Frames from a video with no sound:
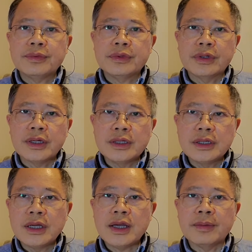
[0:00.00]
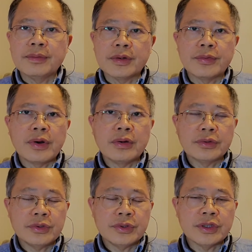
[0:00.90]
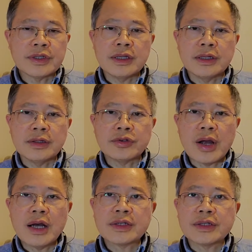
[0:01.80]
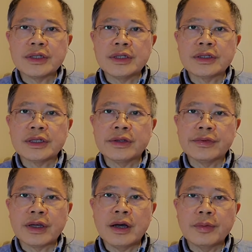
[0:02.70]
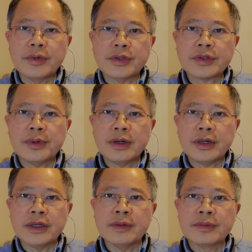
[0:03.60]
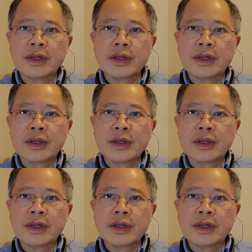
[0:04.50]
to condemn the wrongdoings and the atrocities of the Communist Party,